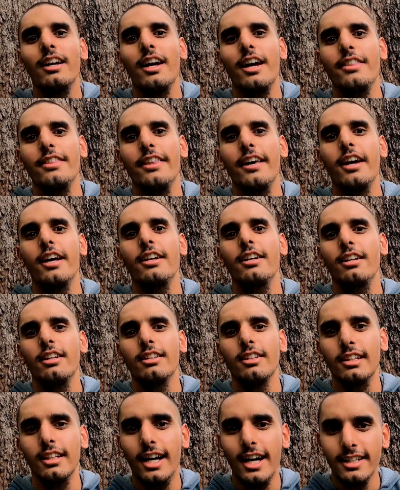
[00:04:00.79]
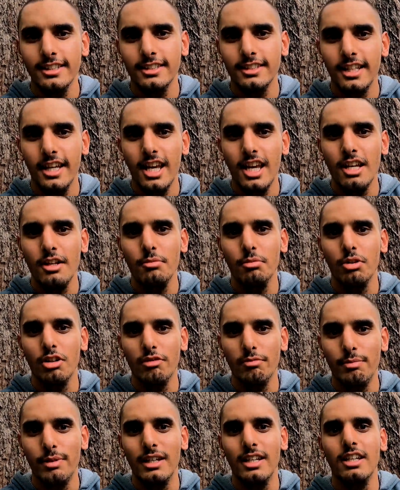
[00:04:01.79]
And then the last day would
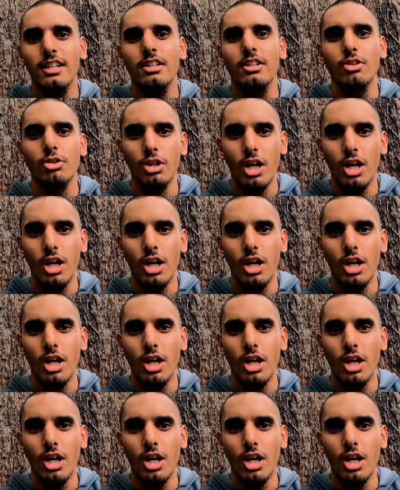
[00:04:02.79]
have been